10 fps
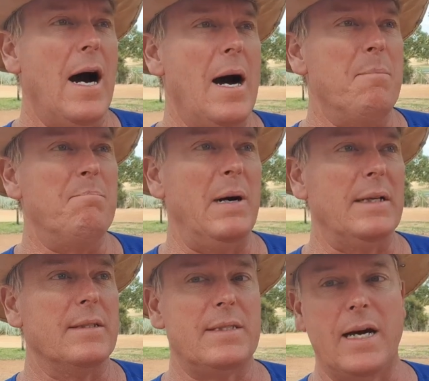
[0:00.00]

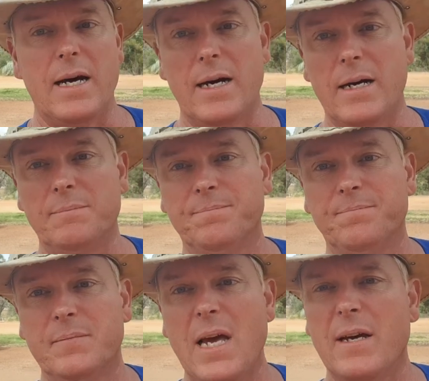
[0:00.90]

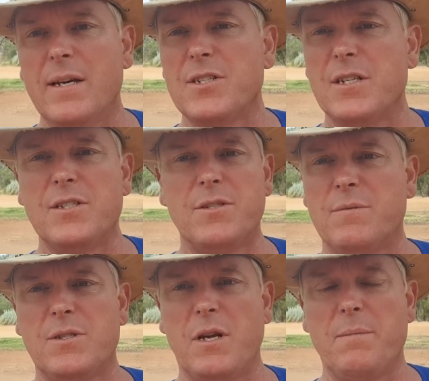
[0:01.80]
It's
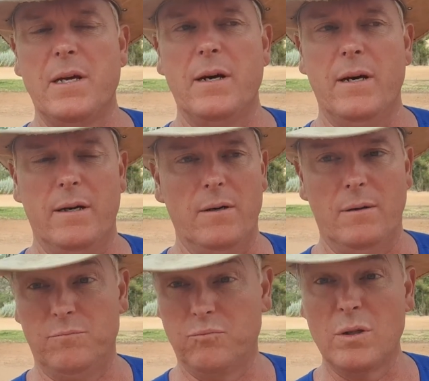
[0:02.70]
just going to be
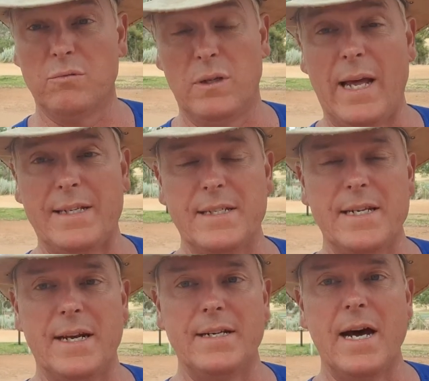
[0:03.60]
a real relaxing
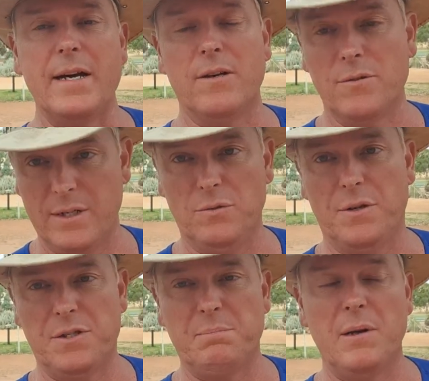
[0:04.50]
day today. I'll get all
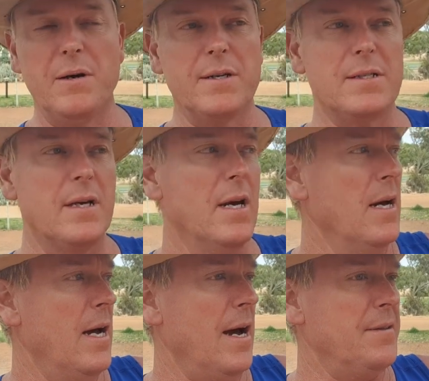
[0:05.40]
those supplies,
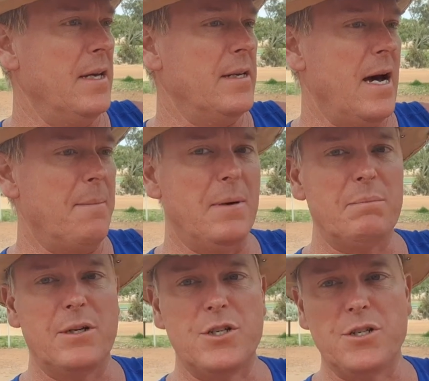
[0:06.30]
and then I'm
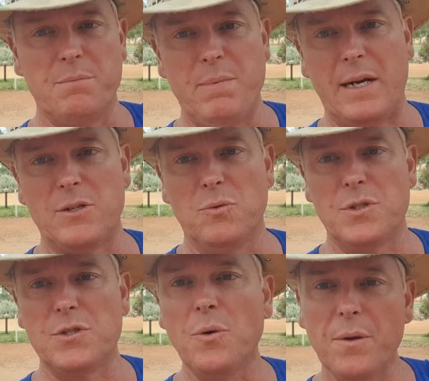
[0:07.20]
going to shoot back
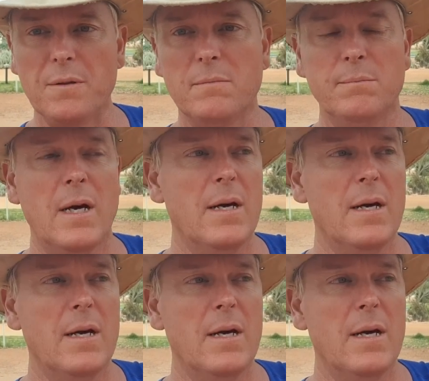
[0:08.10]
towards Northern,